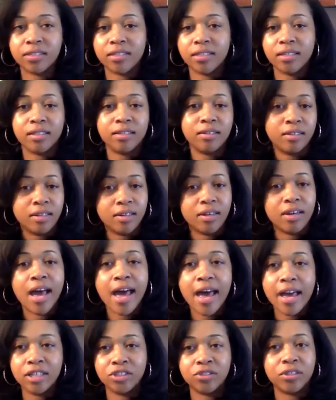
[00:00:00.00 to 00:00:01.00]
yeah, it.
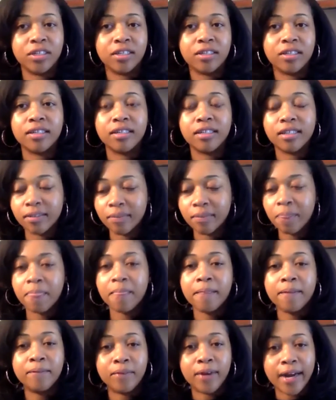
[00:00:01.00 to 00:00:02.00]
As basically
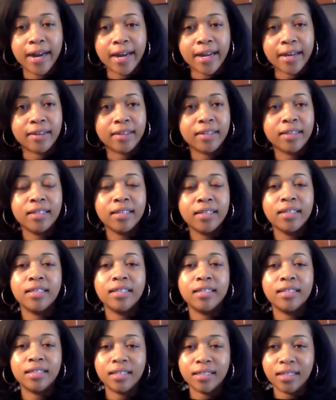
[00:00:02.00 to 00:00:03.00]
right? Yeah,
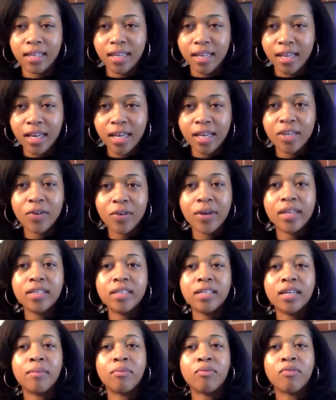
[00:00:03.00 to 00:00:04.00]
then you
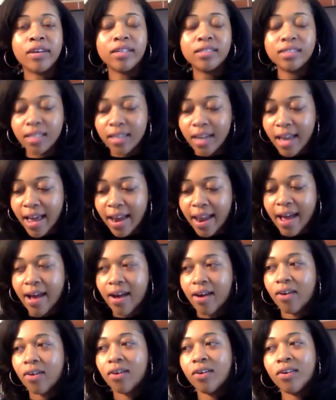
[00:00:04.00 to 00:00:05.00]
ended up renting that
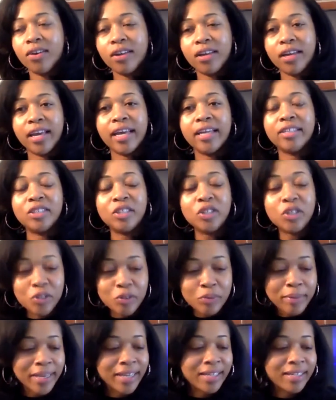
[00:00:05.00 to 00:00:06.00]
out, and
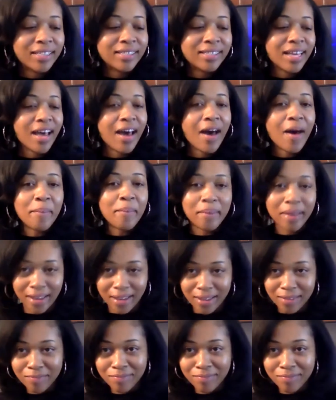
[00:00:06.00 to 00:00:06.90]
you mean to tell me